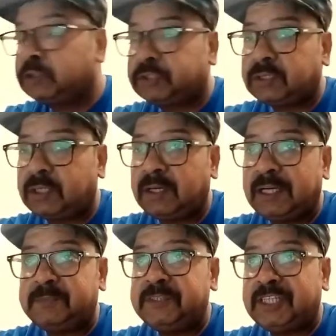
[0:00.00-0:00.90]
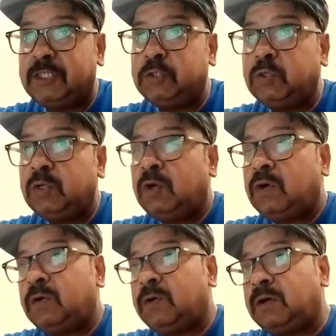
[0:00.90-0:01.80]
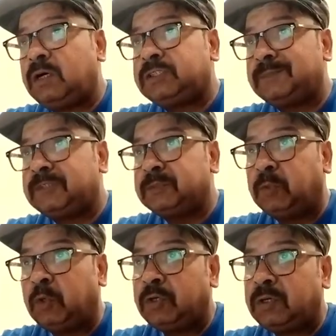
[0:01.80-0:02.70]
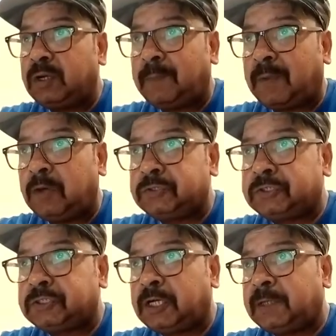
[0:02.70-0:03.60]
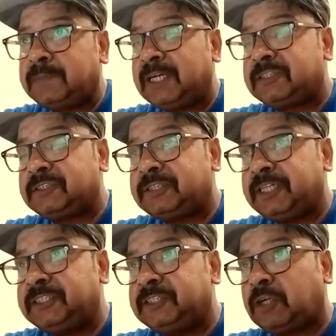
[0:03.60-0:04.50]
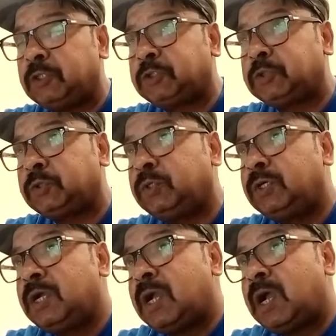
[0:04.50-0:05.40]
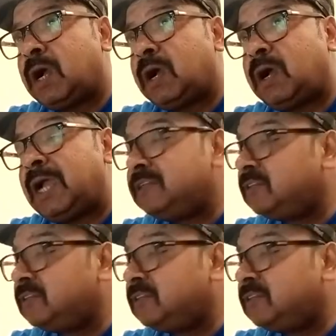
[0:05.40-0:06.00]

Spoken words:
let me tell you something more about that. There is also another